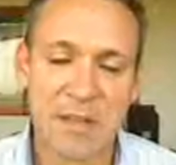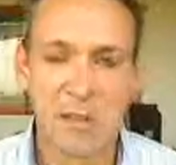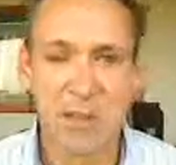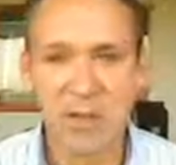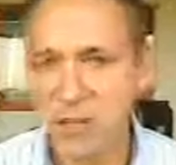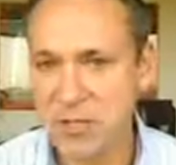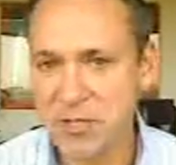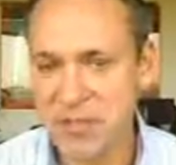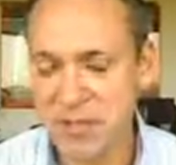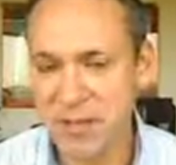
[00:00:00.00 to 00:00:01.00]
So if you have any
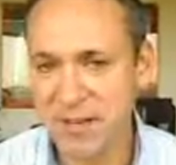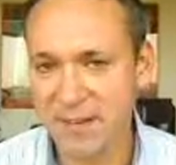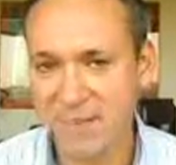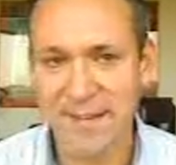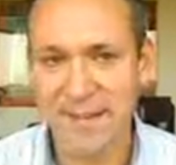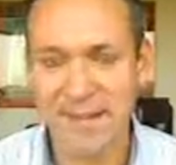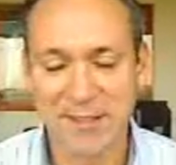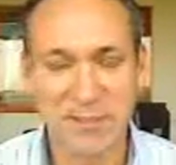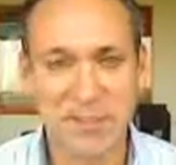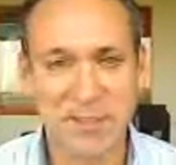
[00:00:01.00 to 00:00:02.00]
questions, give me a call, and I
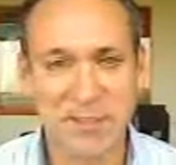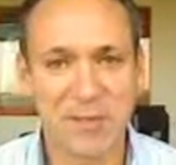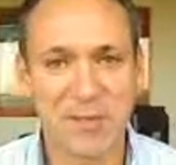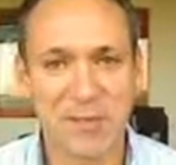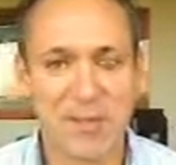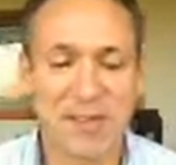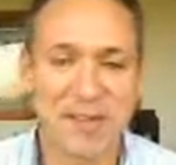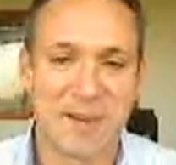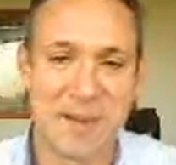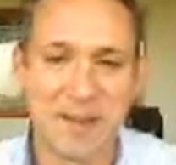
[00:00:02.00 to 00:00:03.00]
look forward to serving you,
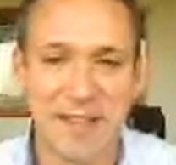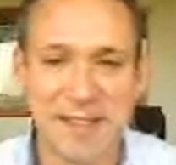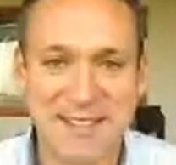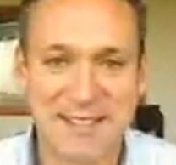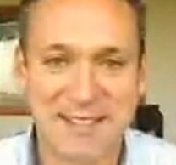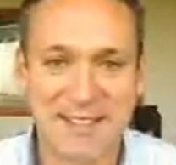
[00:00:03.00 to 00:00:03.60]
and be blessed.